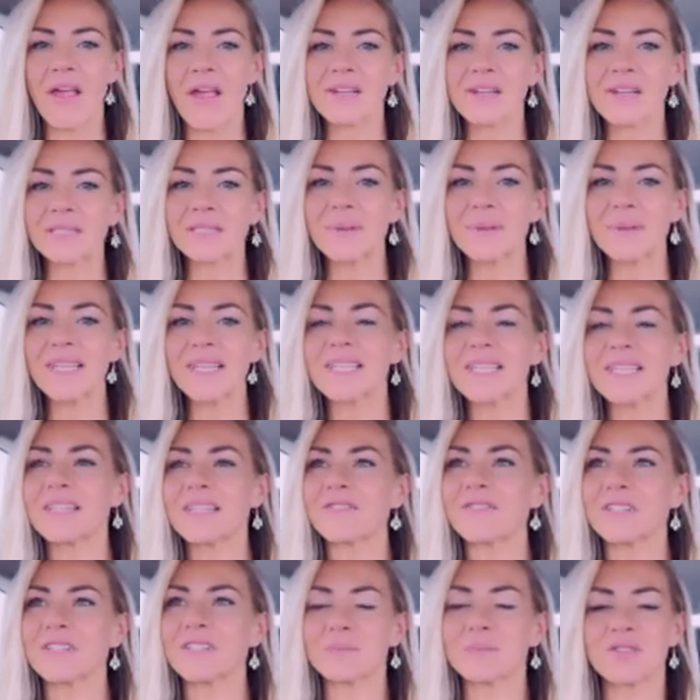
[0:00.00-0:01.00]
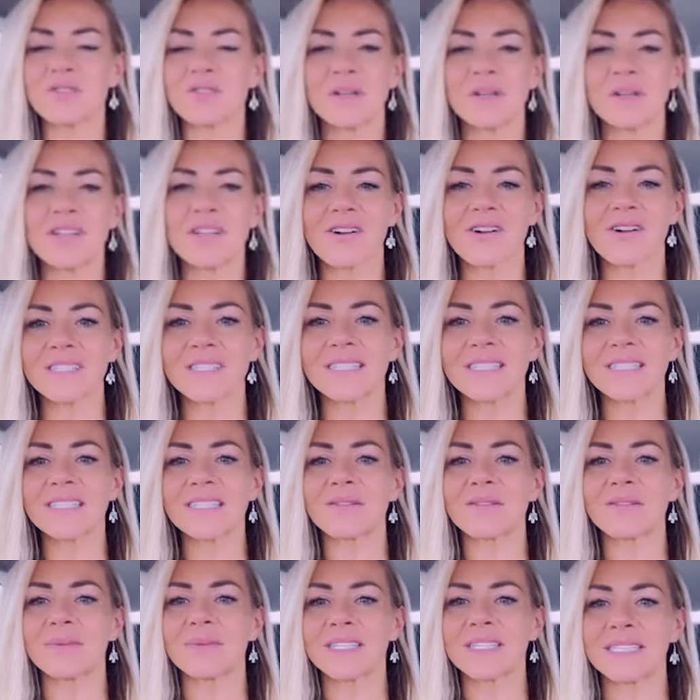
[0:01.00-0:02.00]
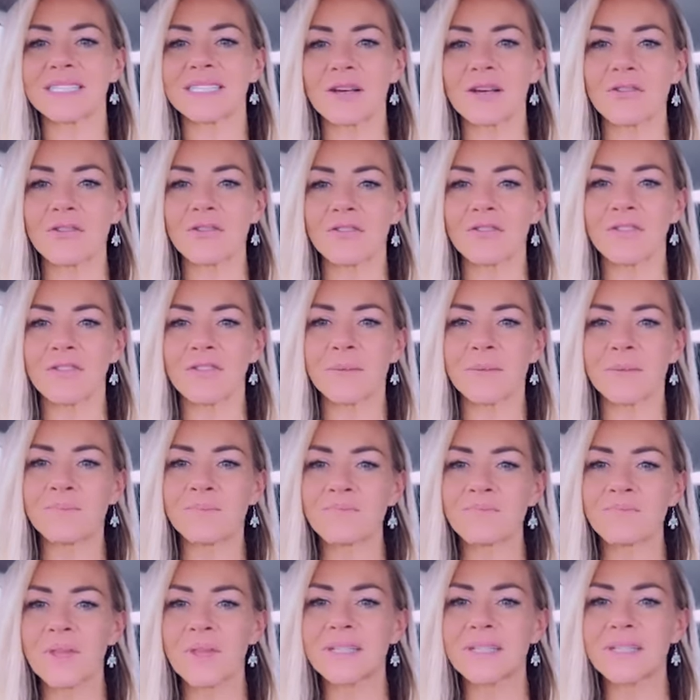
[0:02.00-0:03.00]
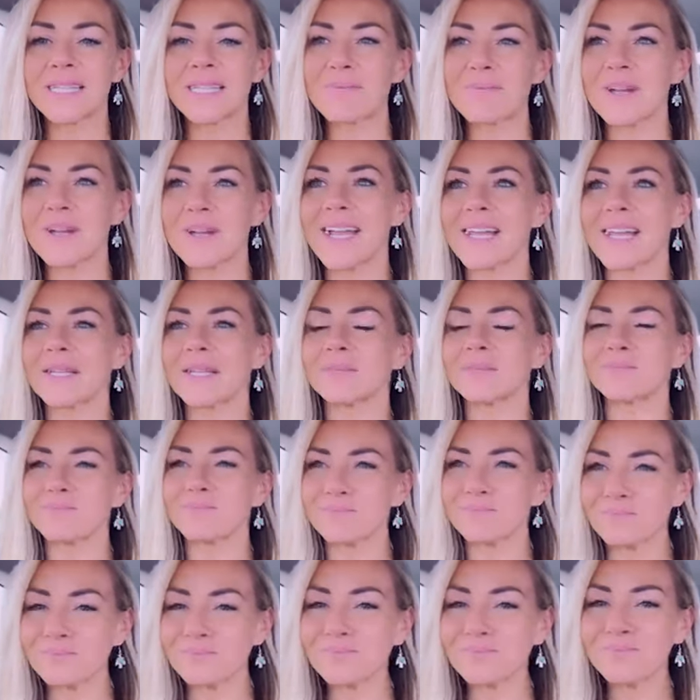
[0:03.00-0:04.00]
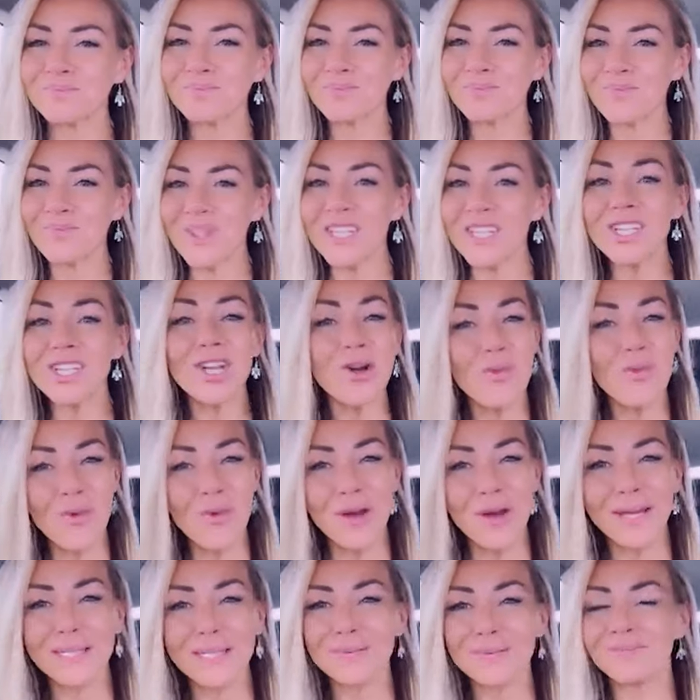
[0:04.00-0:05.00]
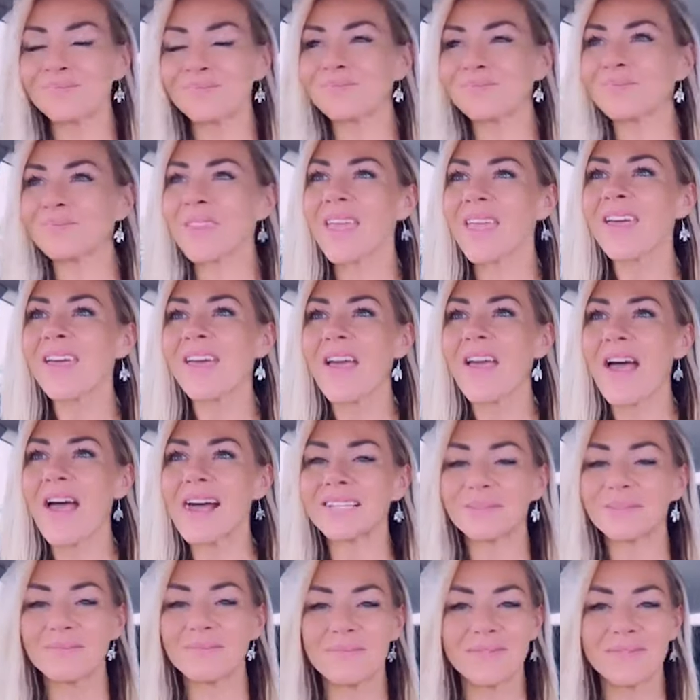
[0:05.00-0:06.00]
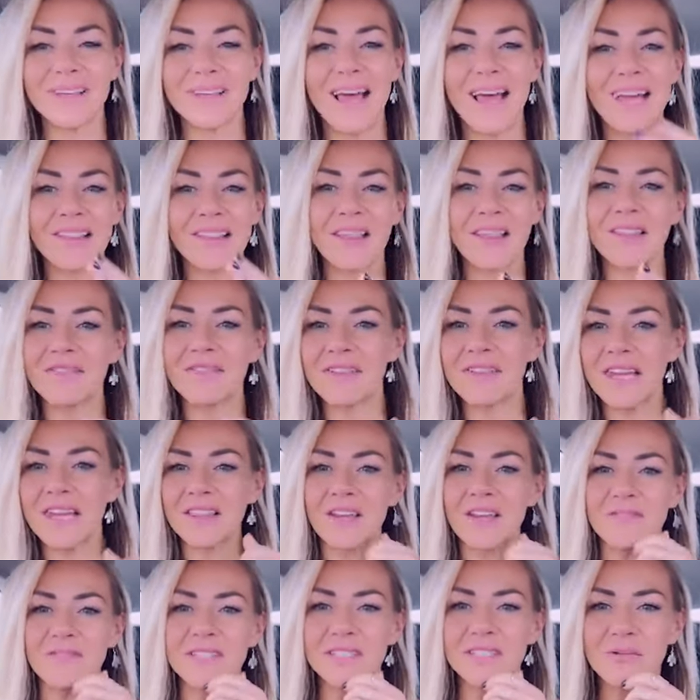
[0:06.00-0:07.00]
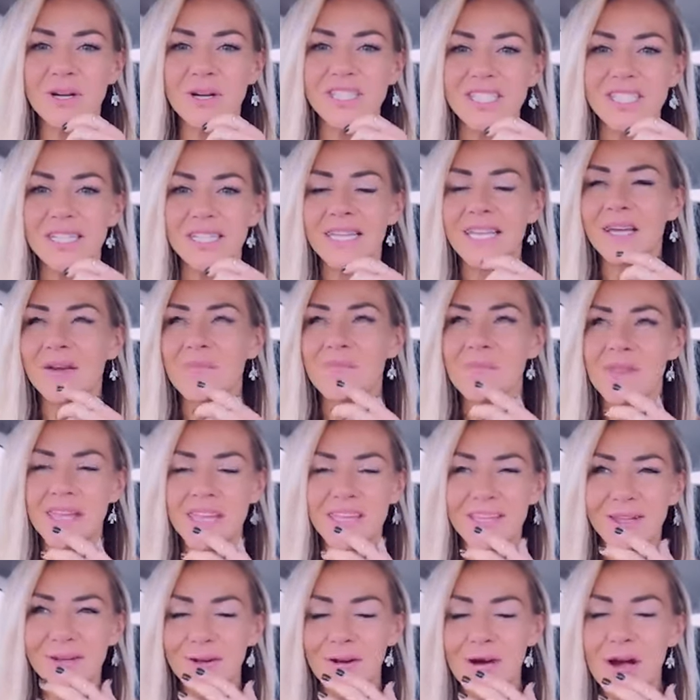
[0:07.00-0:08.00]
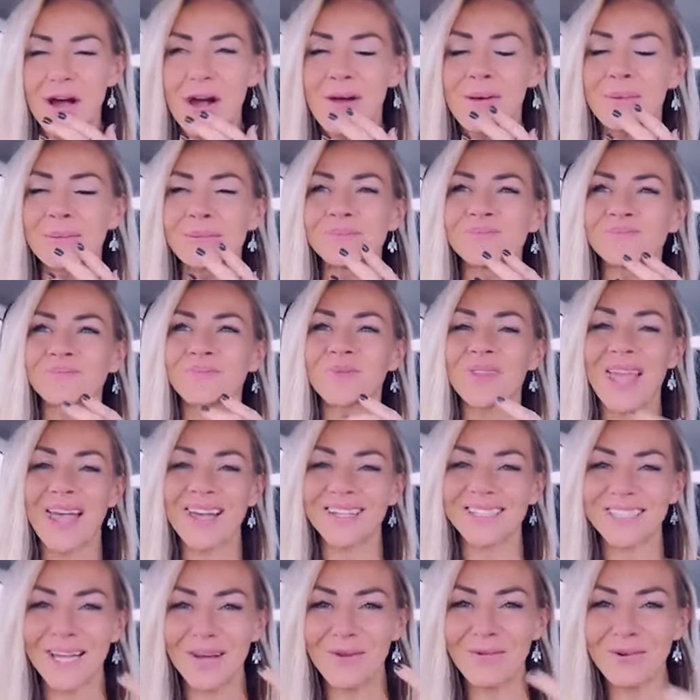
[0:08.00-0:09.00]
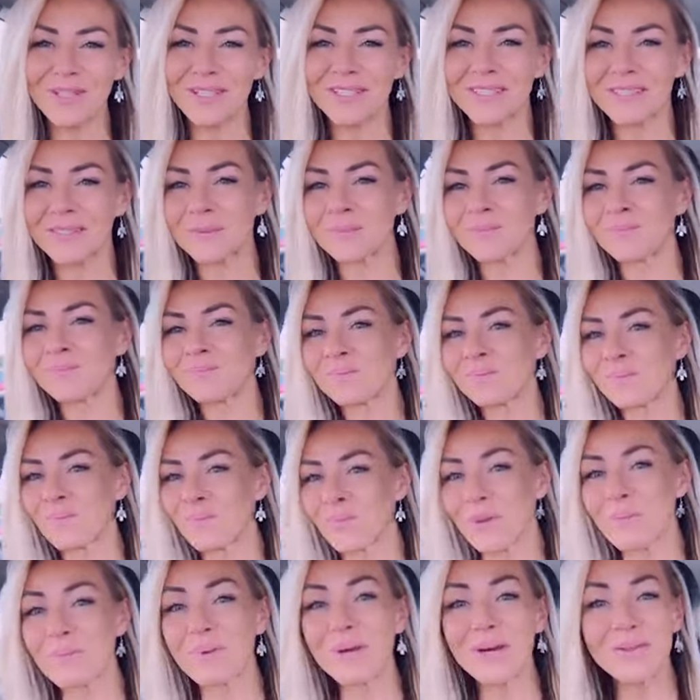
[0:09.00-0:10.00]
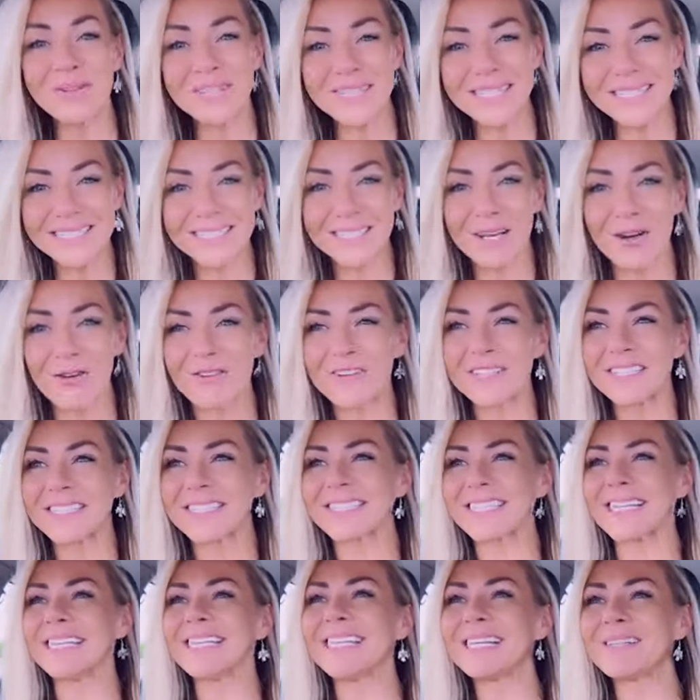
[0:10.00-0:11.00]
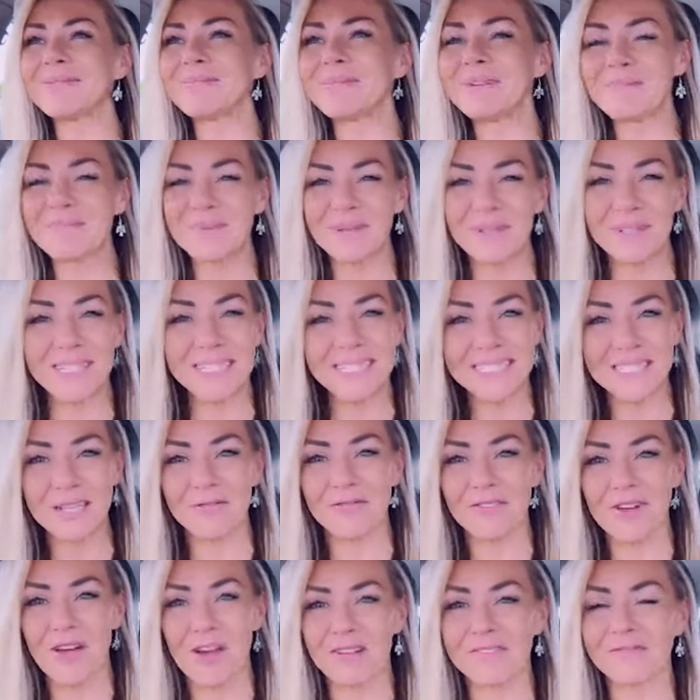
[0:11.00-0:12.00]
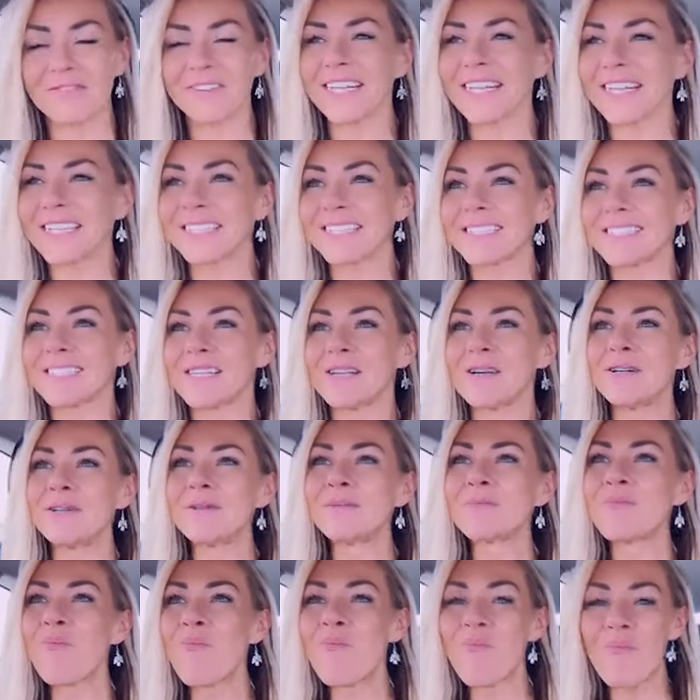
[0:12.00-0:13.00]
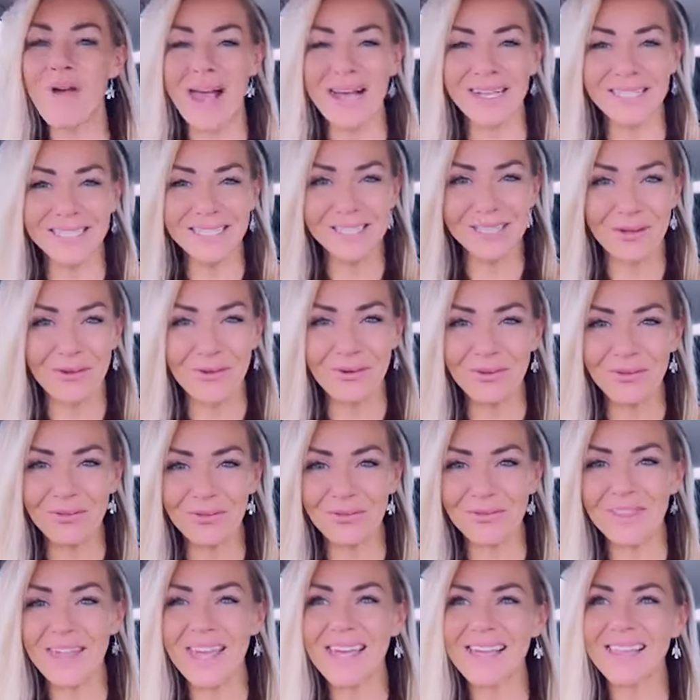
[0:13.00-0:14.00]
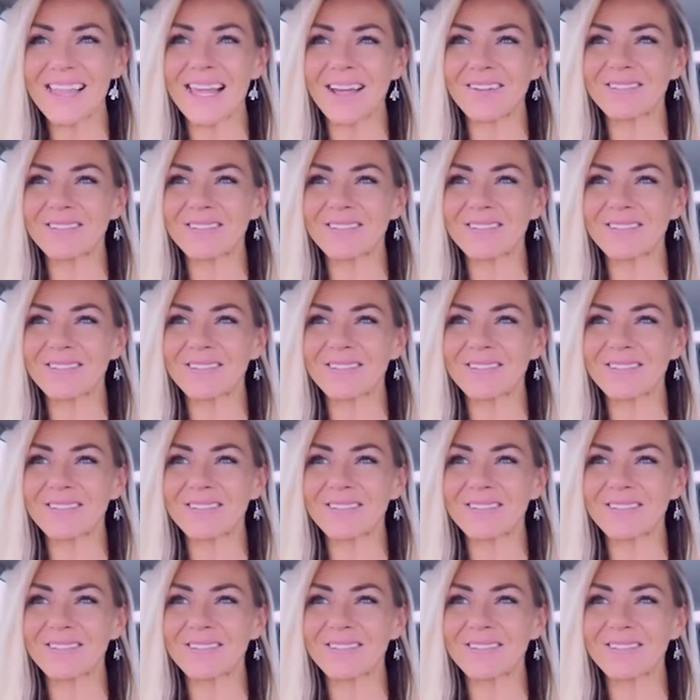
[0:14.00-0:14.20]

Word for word: Explain the difference between narcissism and self-deprecating. You know what? As I like, I love this question, Kim. Thank you. Um, as I was building self-esteem and building self-confidence, I had to go through that.